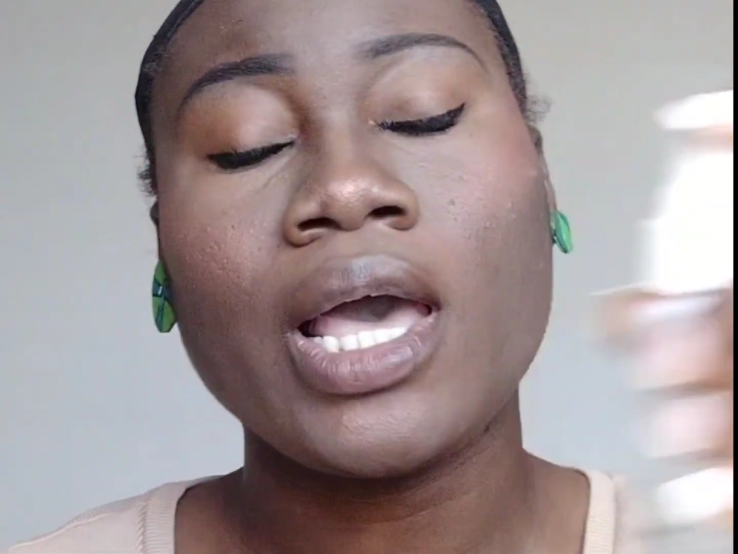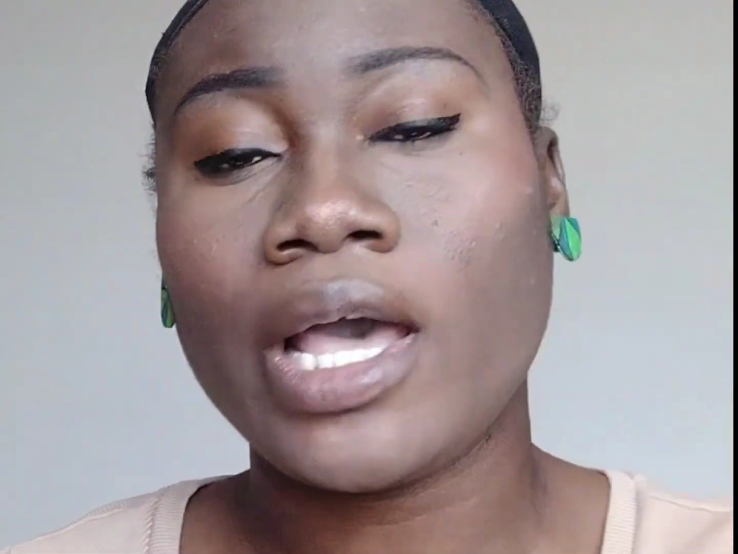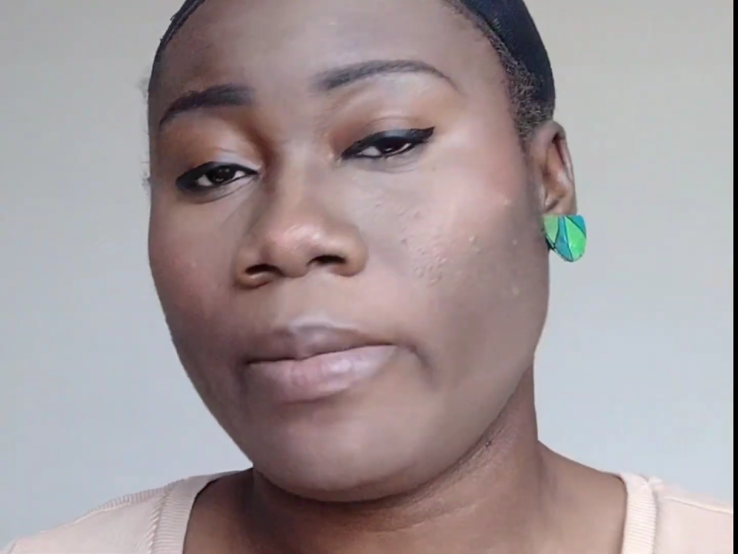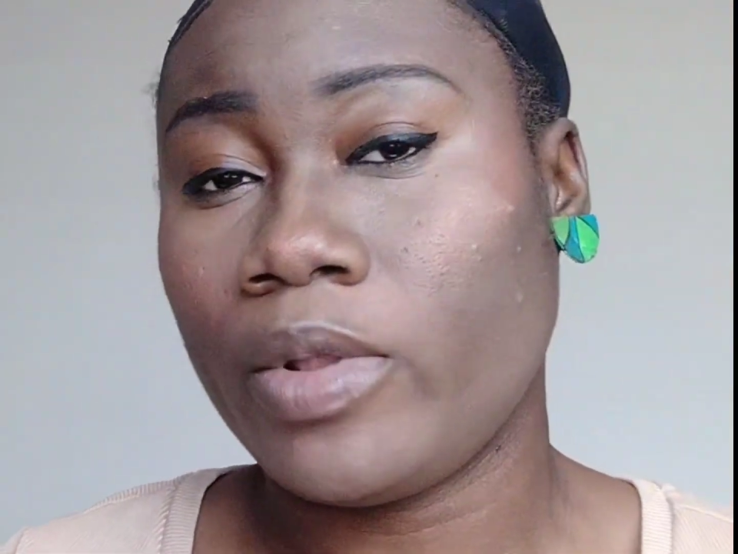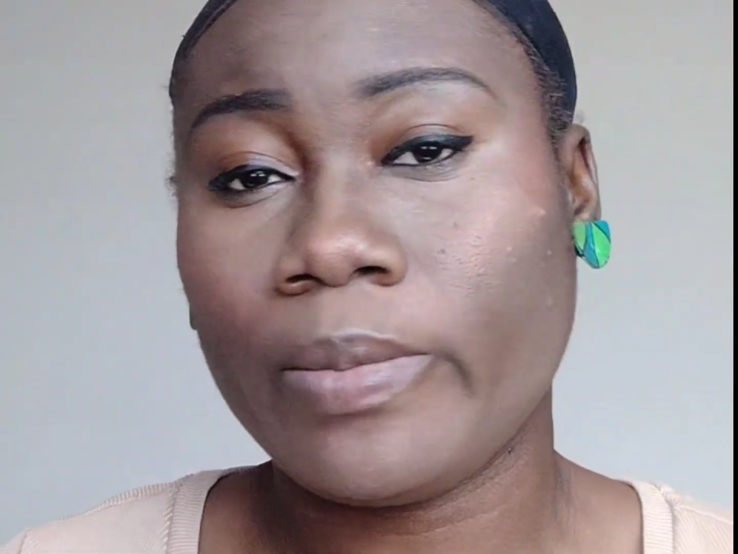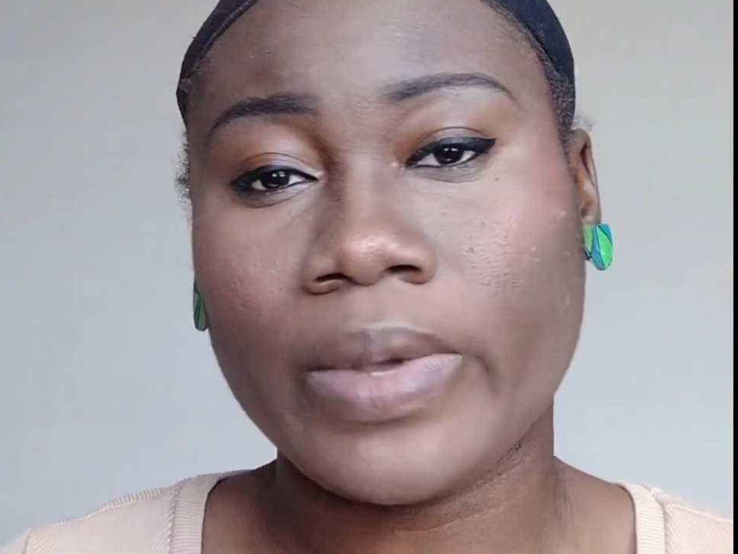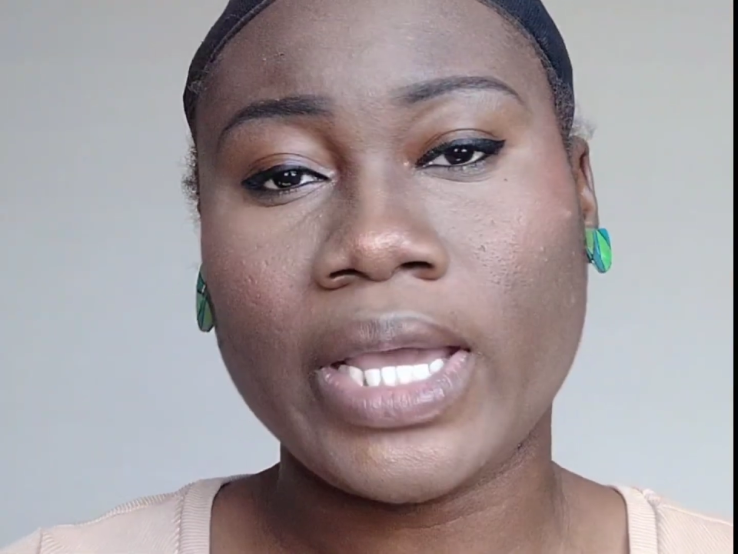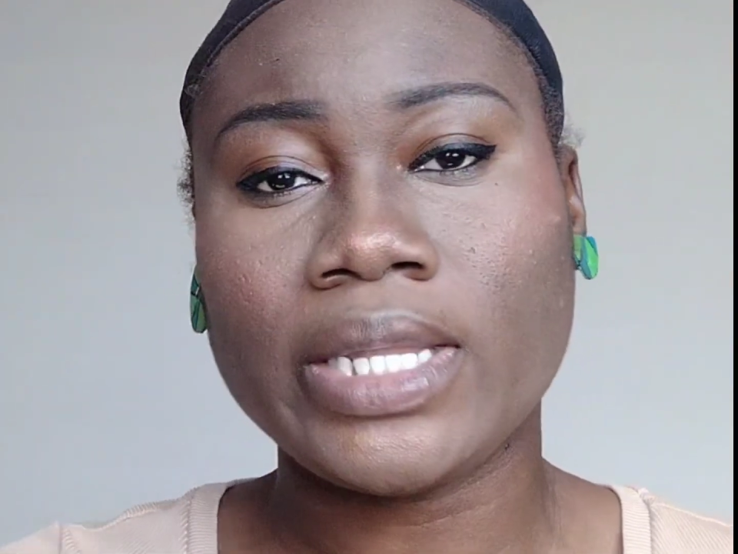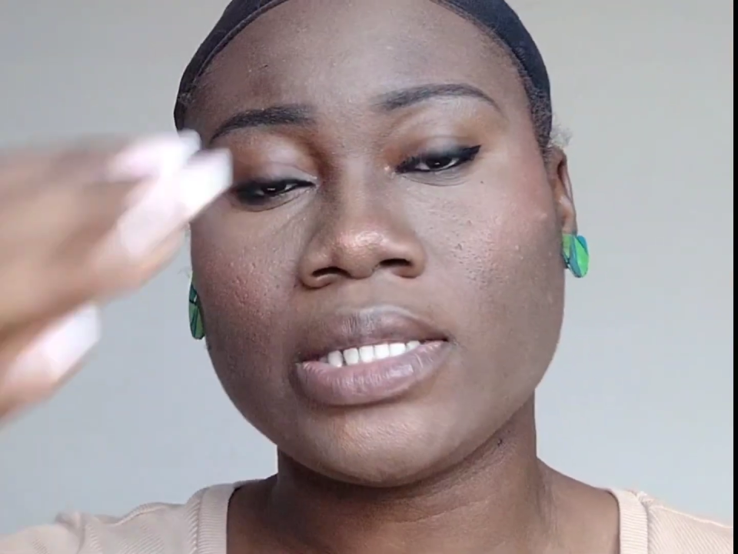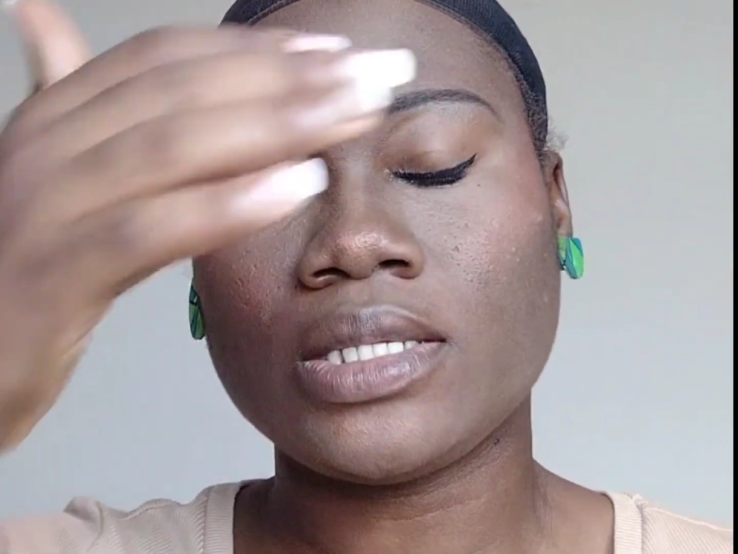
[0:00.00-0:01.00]
I'm not
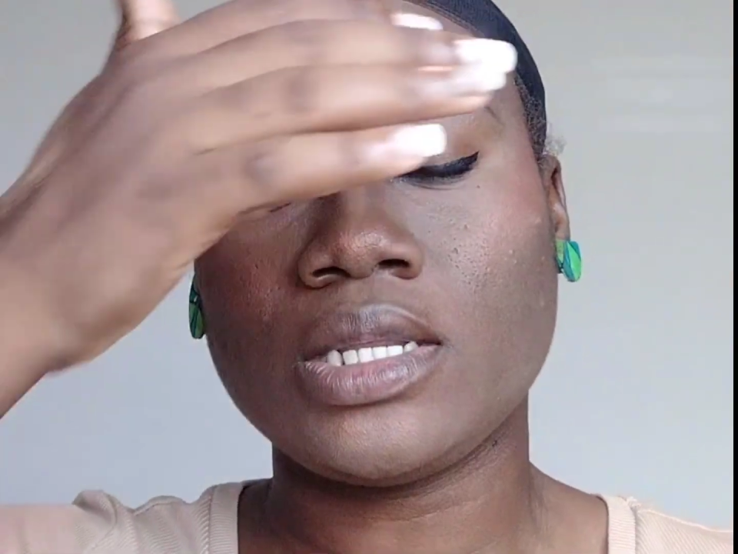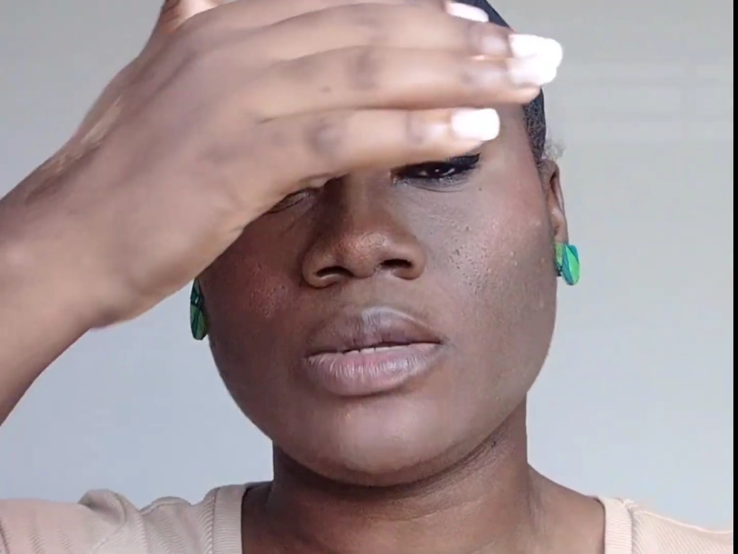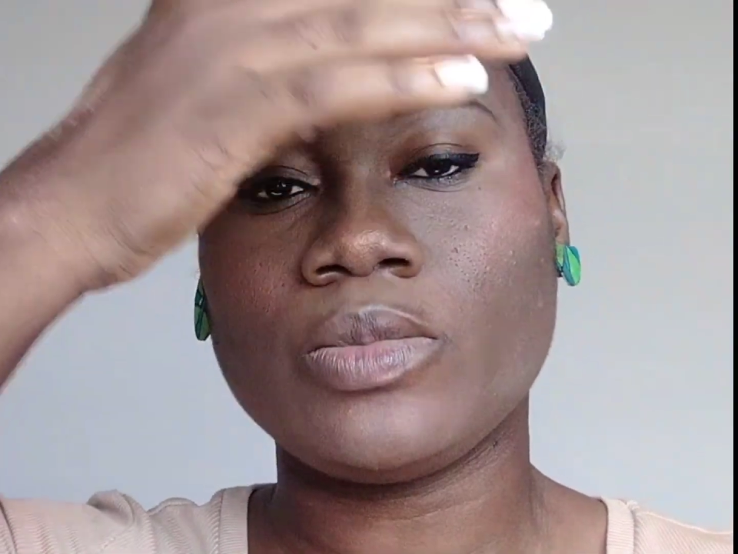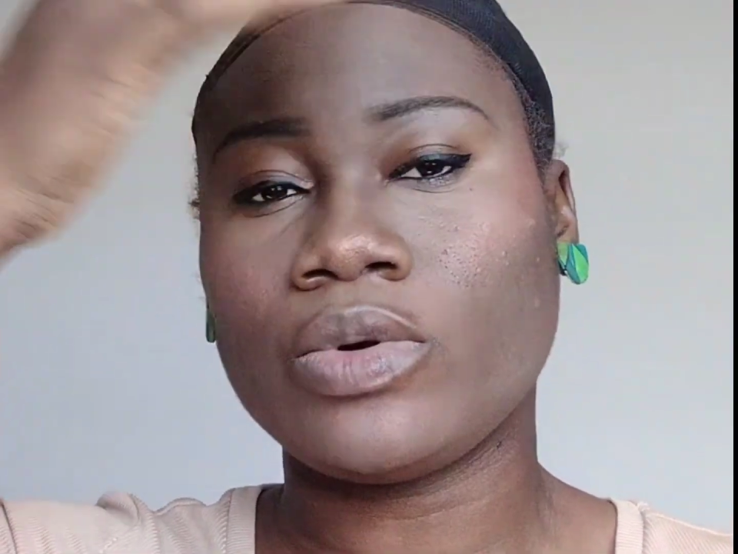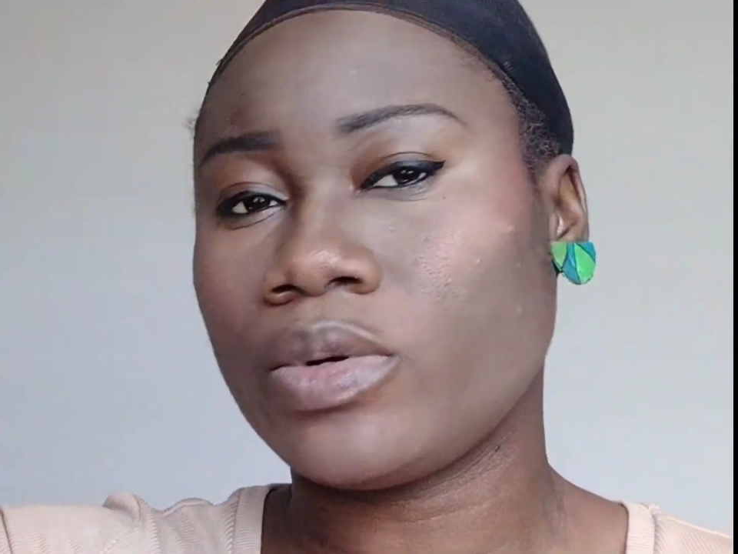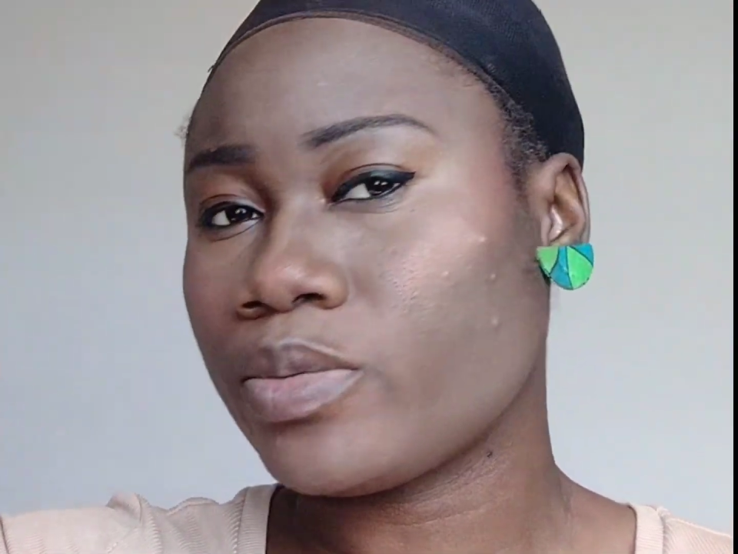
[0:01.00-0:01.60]
buying it anymore.